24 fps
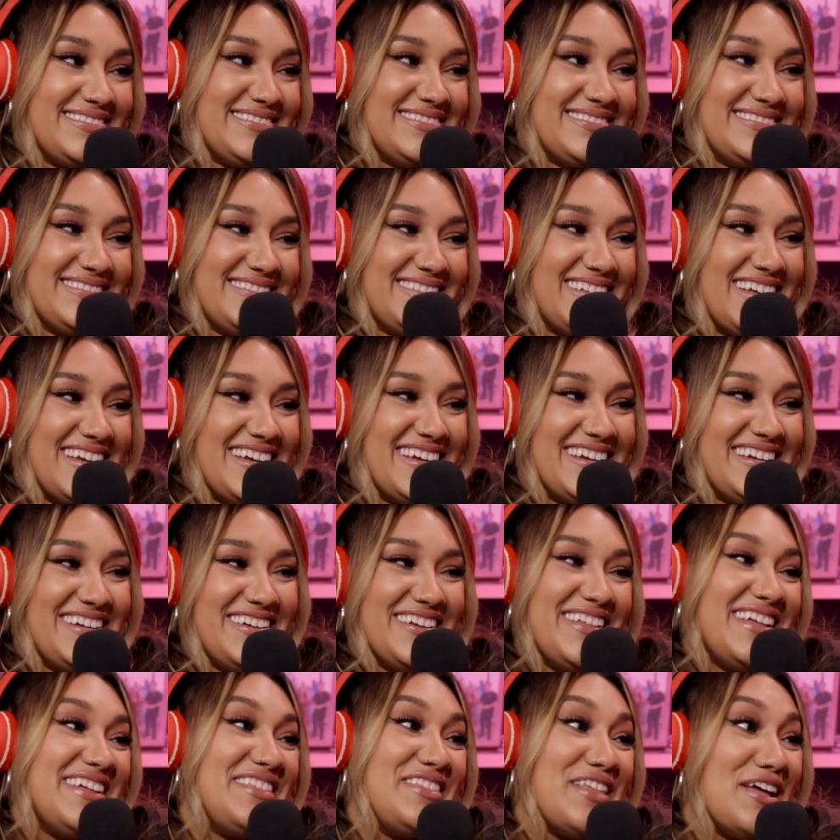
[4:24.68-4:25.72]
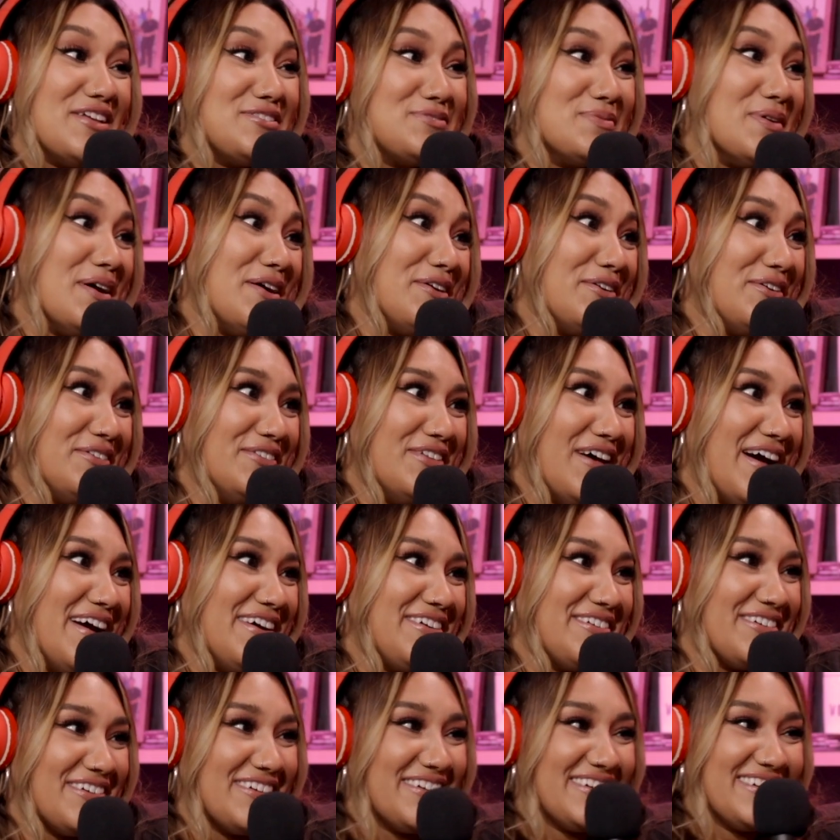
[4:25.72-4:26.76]
And I was like, I just feel like it's going to be.
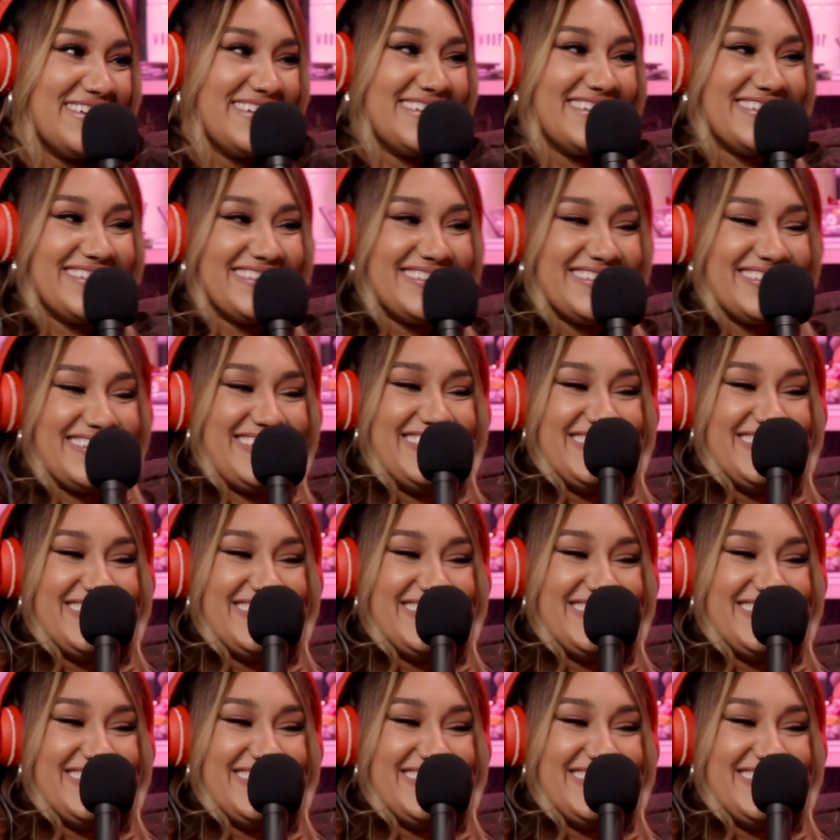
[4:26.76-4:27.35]
I feel like it's going to be